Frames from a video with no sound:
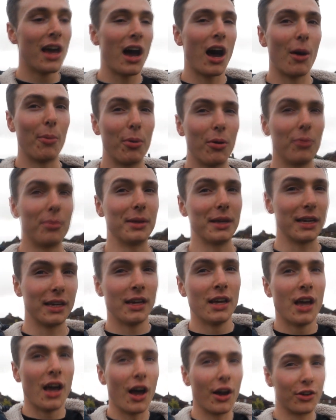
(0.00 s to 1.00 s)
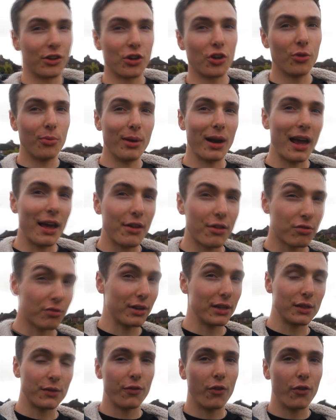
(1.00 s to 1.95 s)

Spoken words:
I'll probably accumulate 3,000